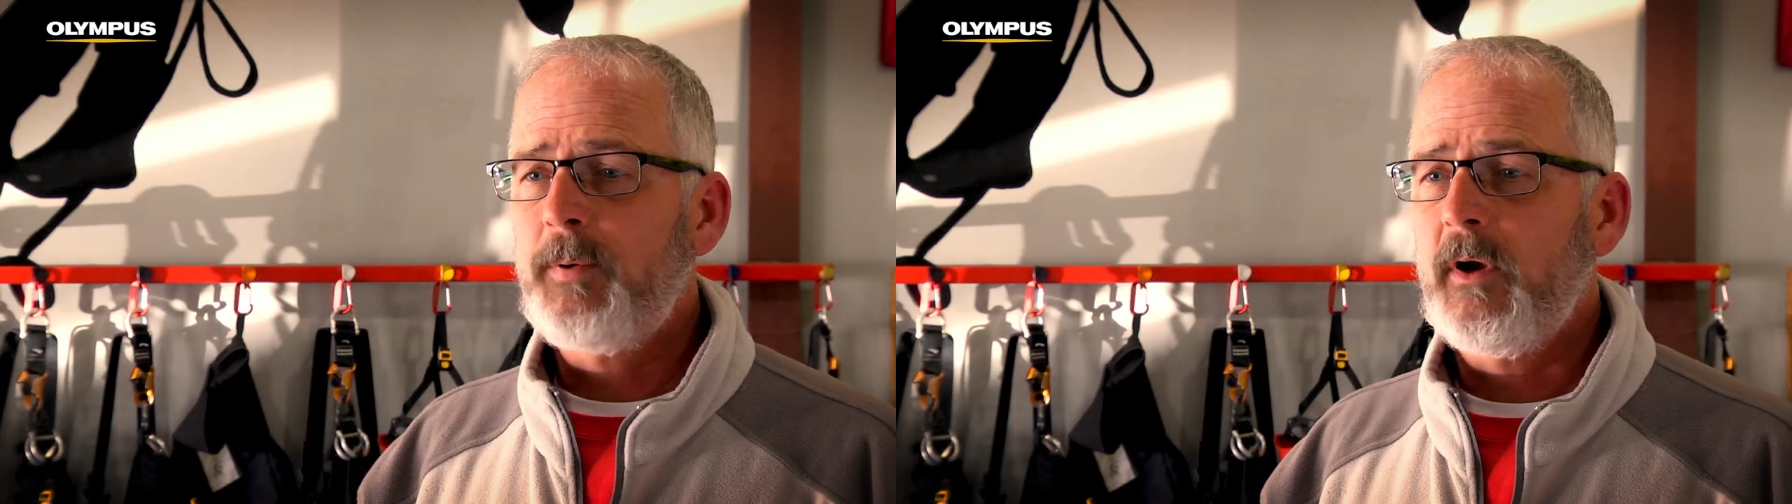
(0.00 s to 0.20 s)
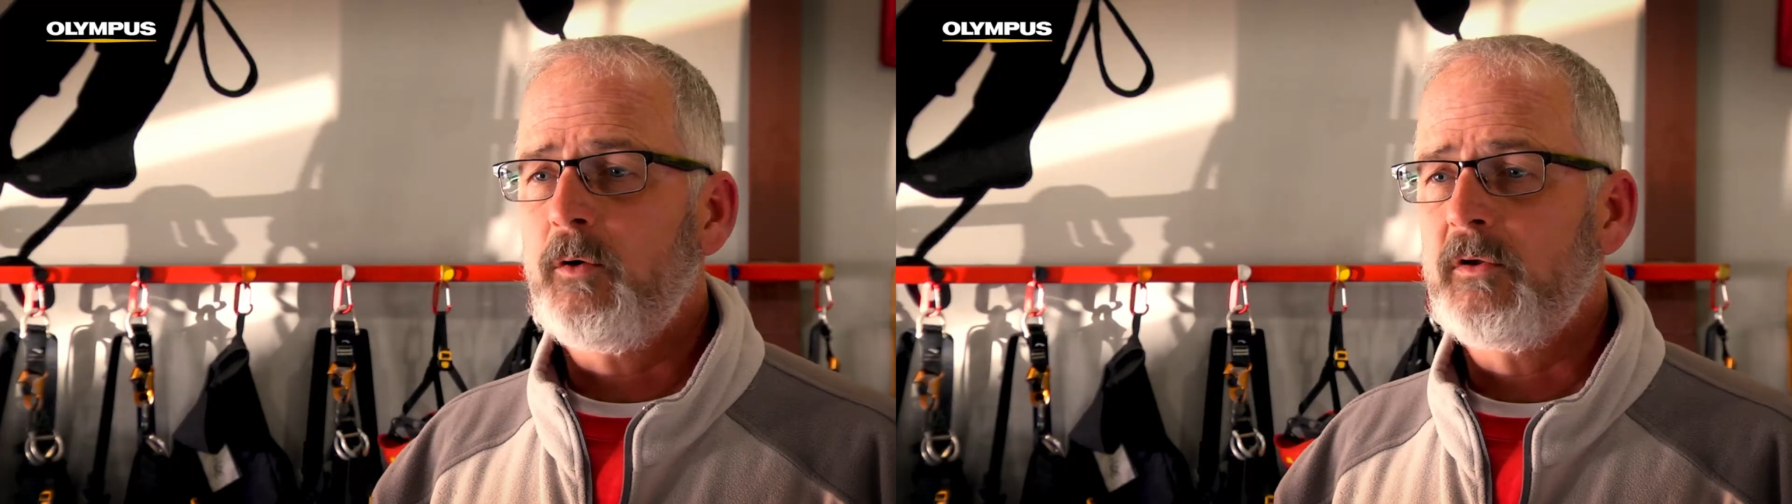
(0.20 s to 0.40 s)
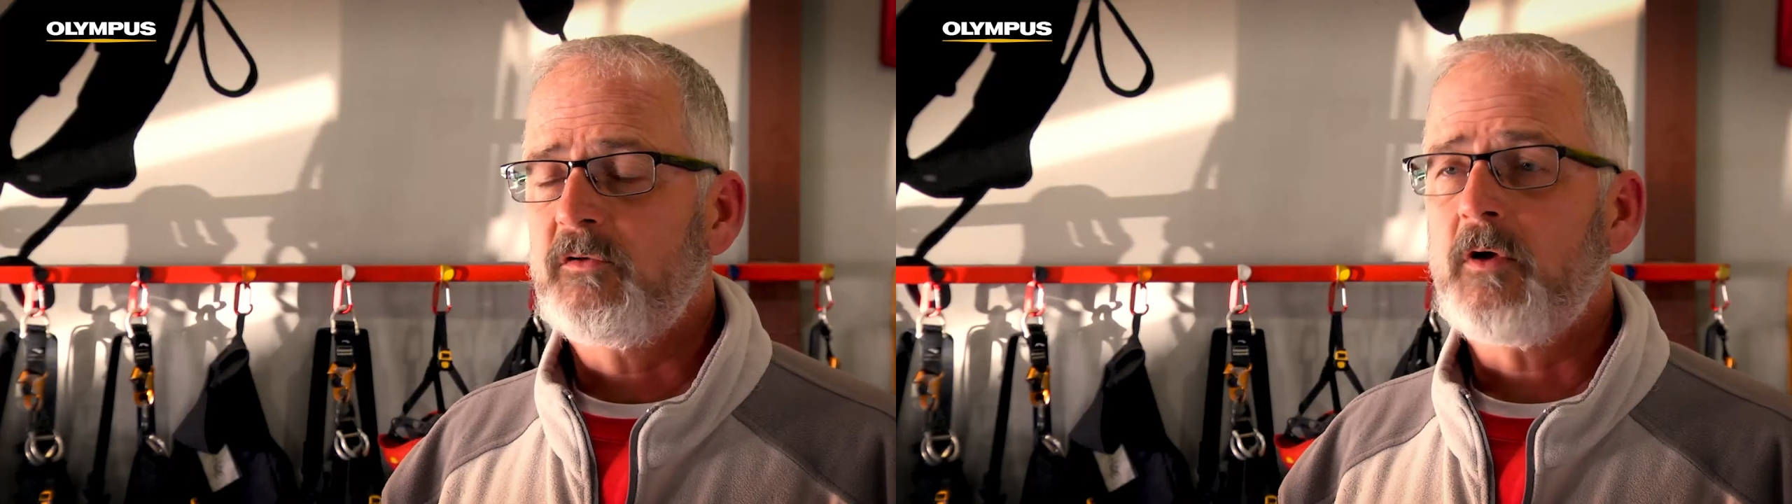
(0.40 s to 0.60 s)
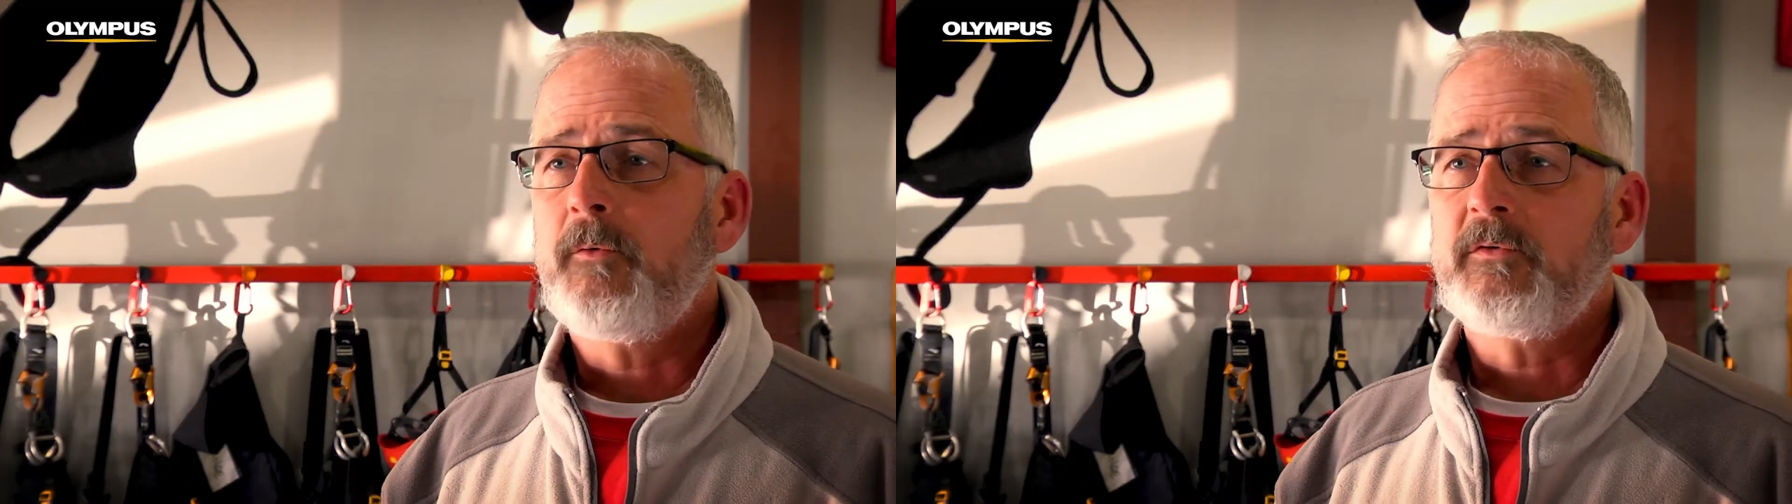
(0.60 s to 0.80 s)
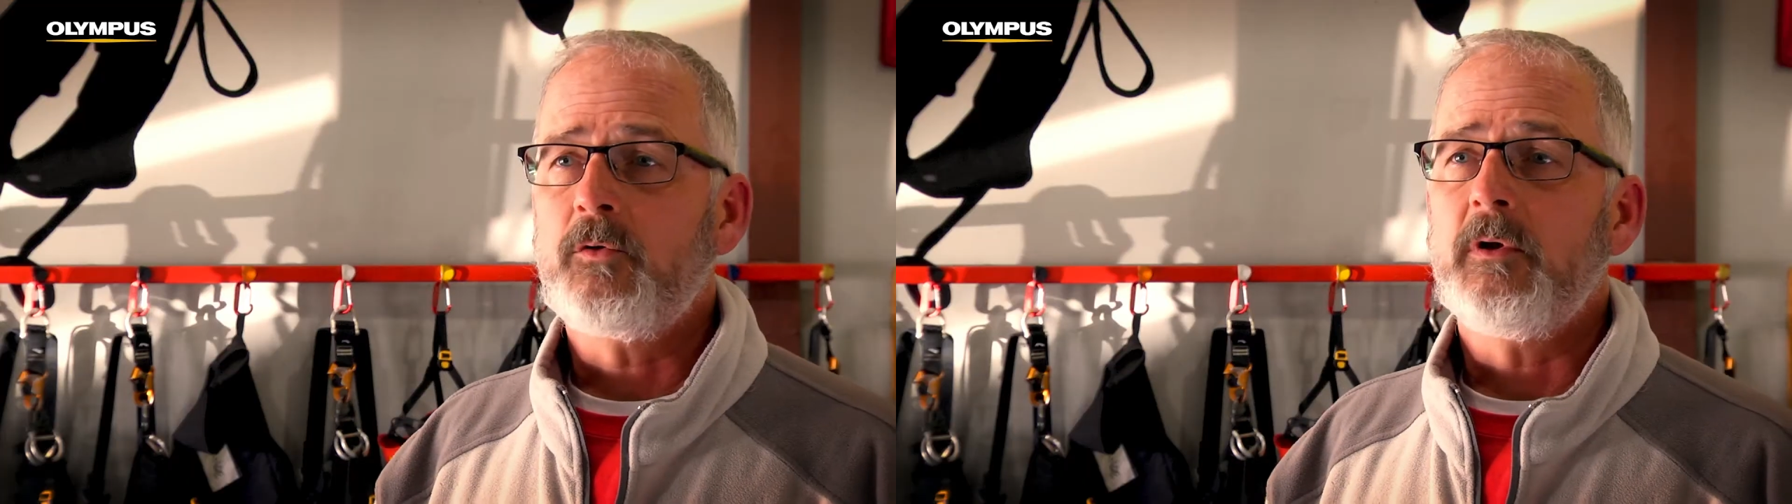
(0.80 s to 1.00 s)
priority is
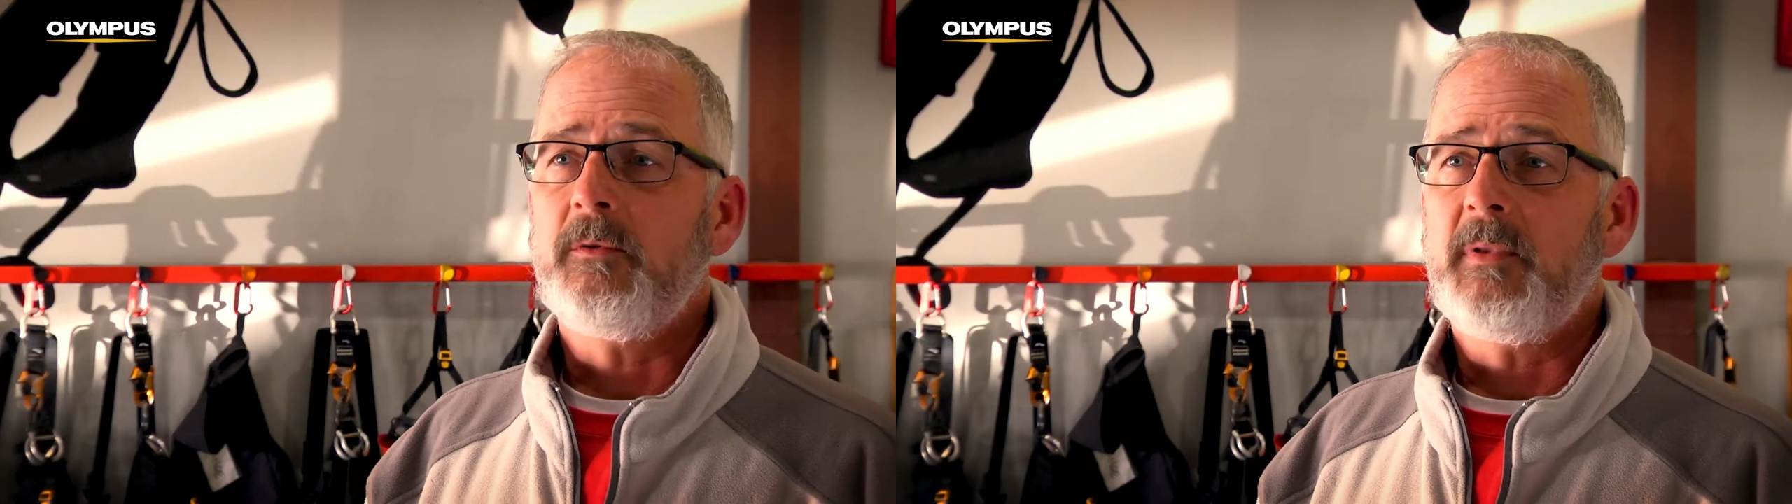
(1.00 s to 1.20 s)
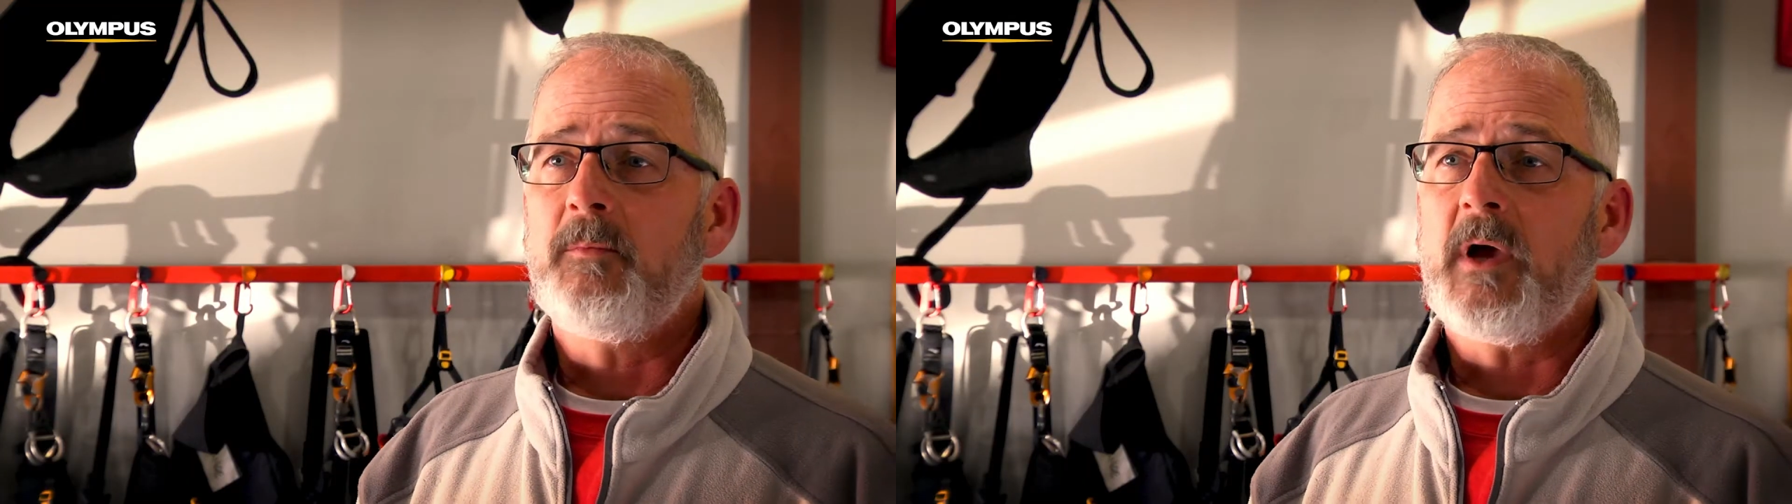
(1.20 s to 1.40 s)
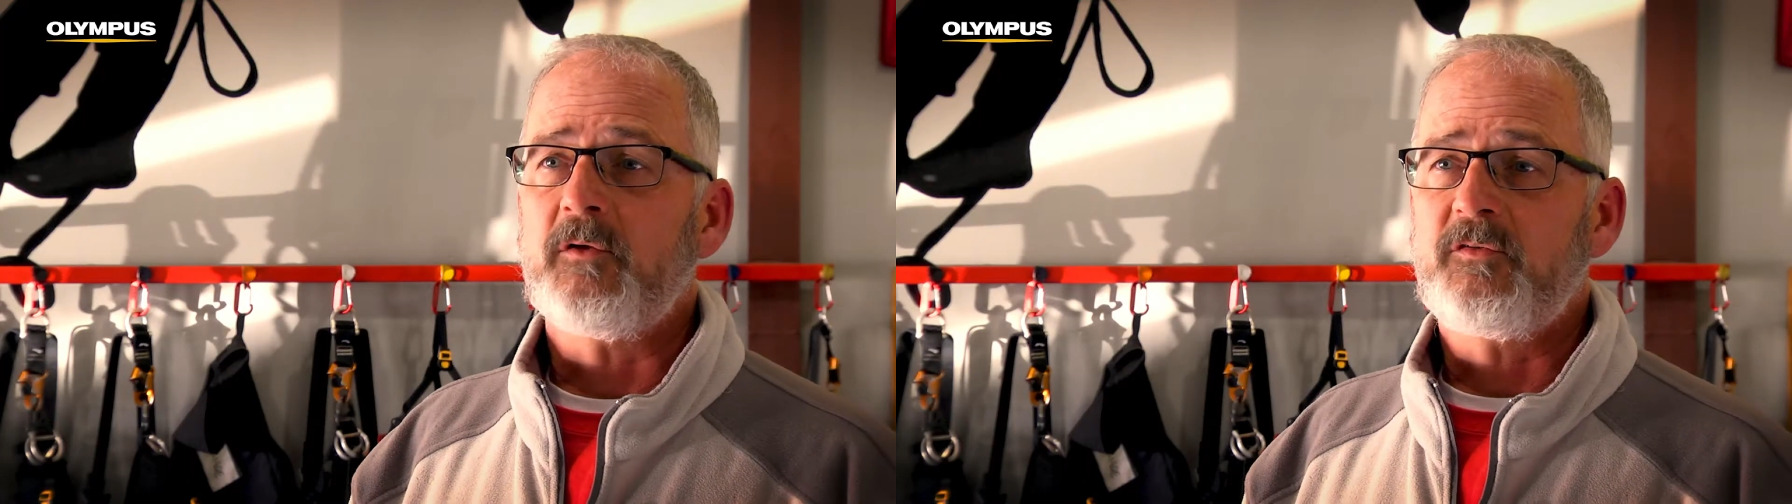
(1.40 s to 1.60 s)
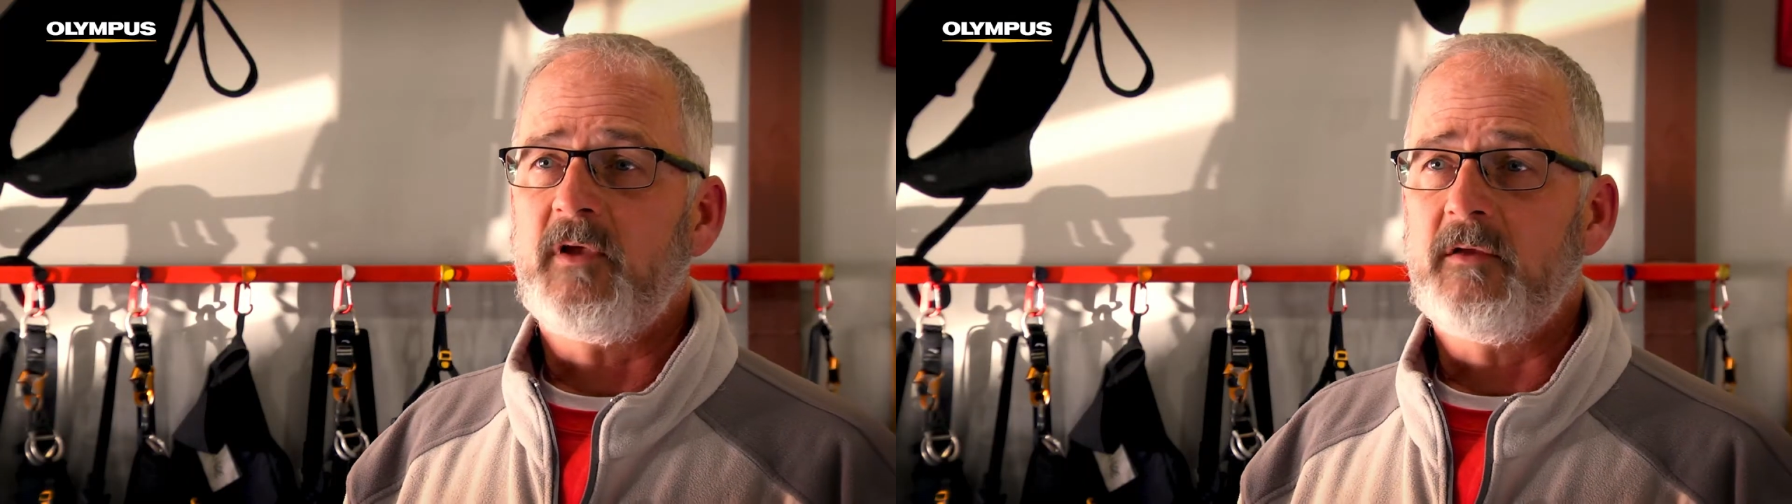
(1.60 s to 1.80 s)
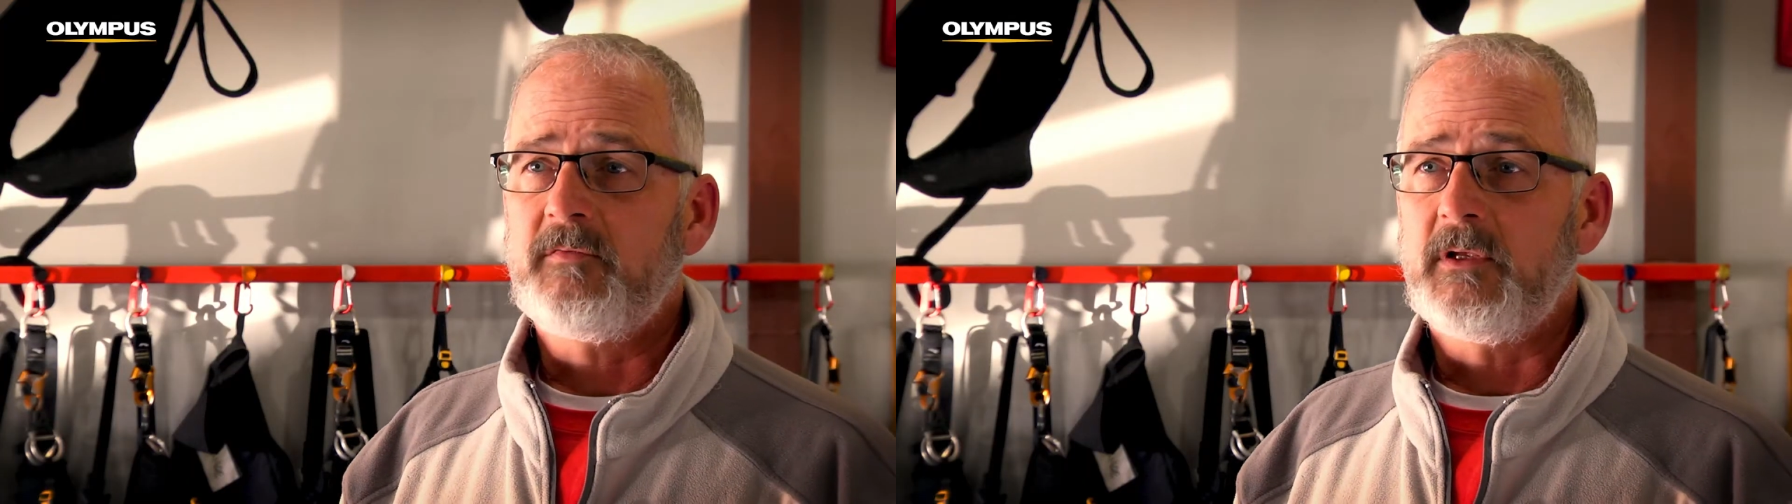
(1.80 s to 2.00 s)
always going to be about
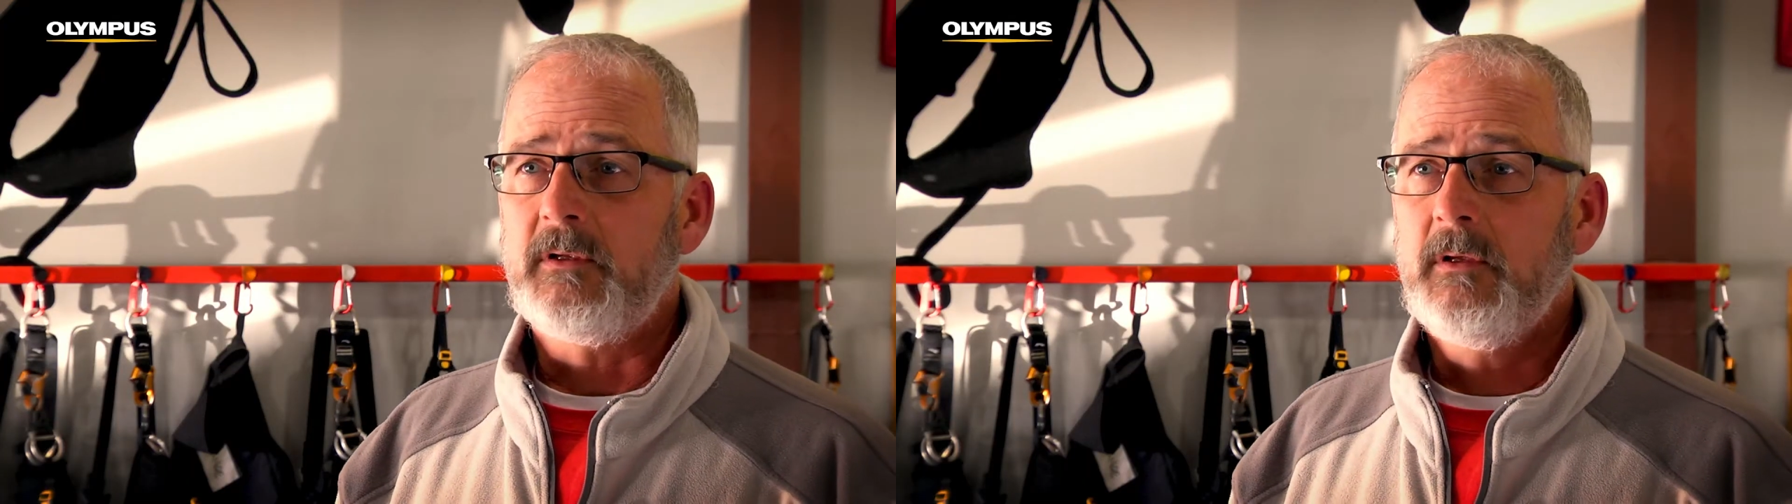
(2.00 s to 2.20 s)
safety.